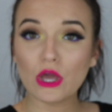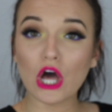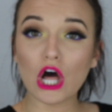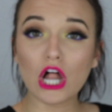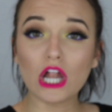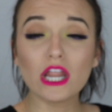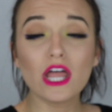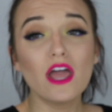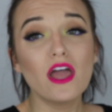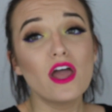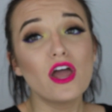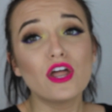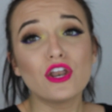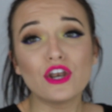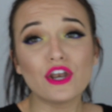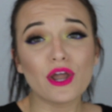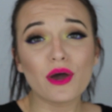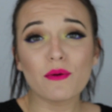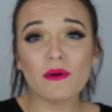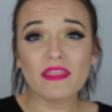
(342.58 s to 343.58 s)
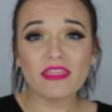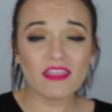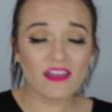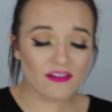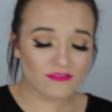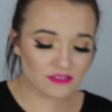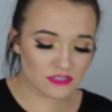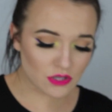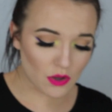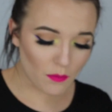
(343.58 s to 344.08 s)
all know and
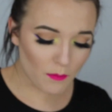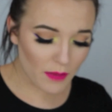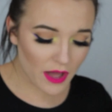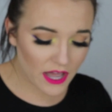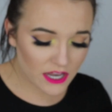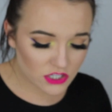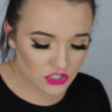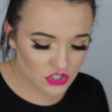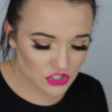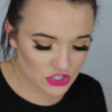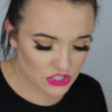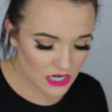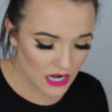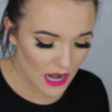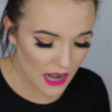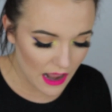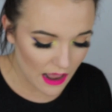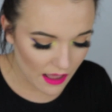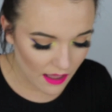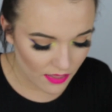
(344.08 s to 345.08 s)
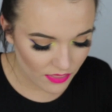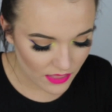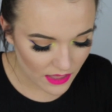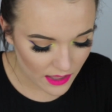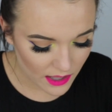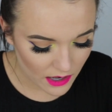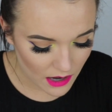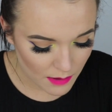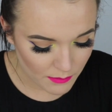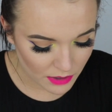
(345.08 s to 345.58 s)
love so much. And
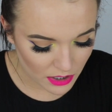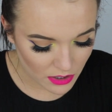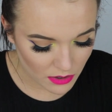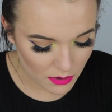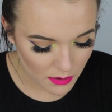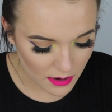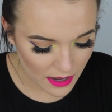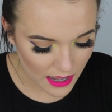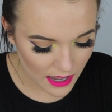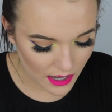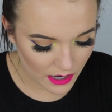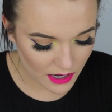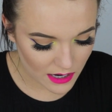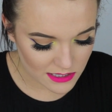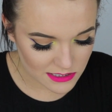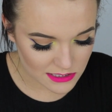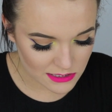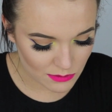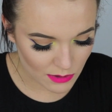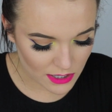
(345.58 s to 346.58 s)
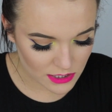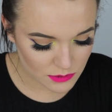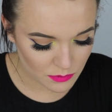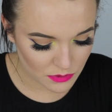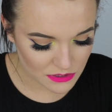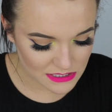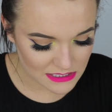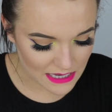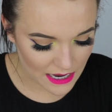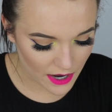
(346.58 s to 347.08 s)
then I'm gonna go ahead and swatch
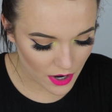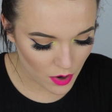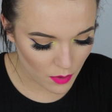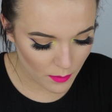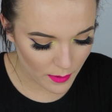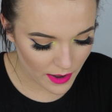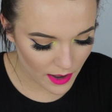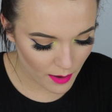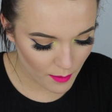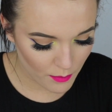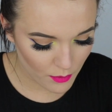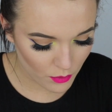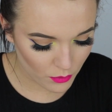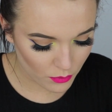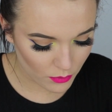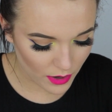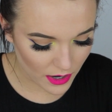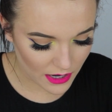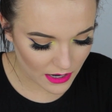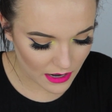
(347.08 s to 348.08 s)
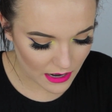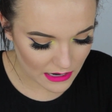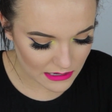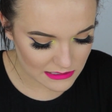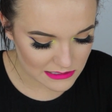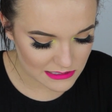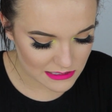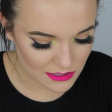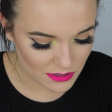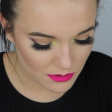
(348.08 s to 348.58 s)
Prosecco Pop right
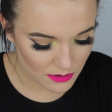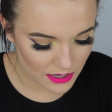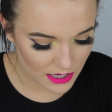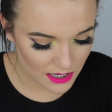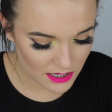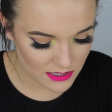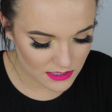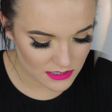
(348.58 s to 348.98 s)
next to it.